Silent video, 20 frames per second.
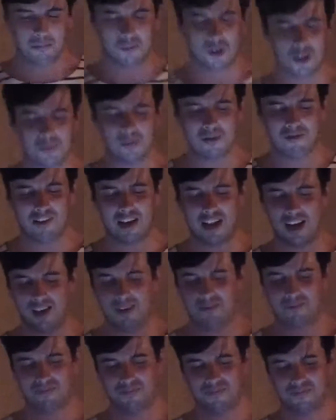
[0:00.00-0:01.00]
Monument Valley.
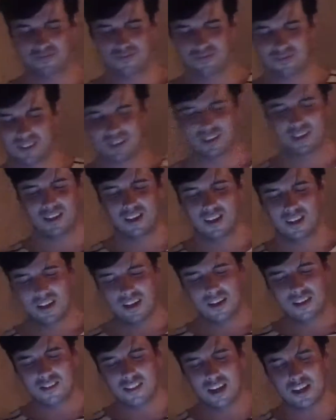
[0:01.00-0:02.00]

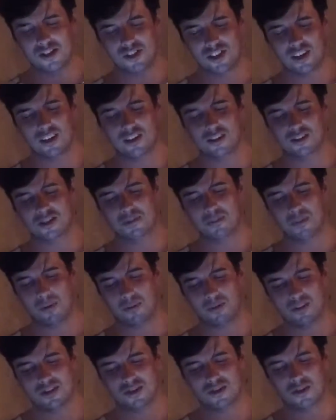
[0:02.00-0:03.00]
Then she looked at me
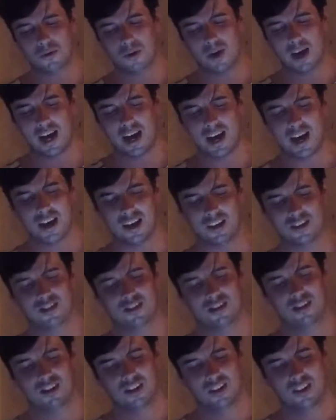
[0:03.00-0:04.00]
with a square head.
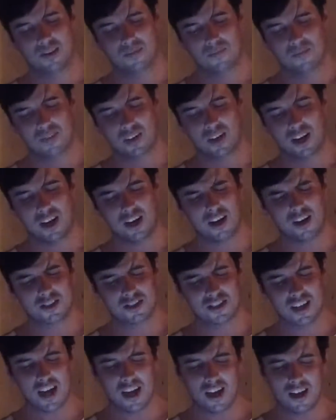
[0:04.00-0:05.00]
I
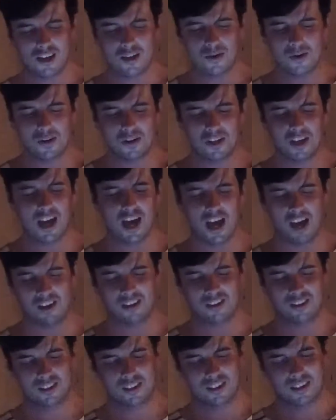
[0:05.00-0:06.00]
asked, "Hey, are you
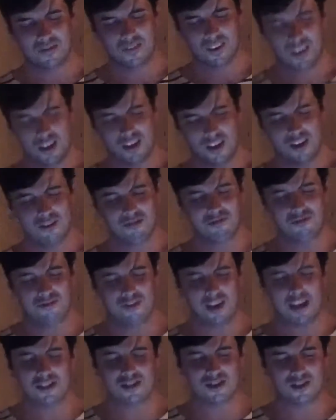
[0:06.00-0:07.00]
okay?" Her
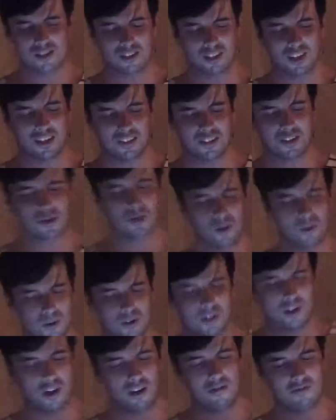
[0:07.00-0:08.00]
face looked like the
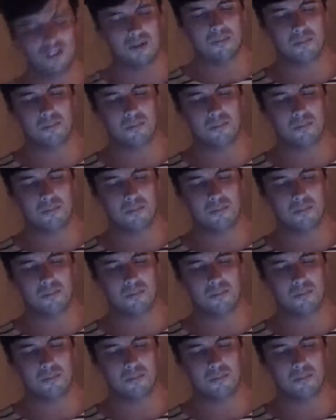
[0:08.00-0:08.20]
corner of an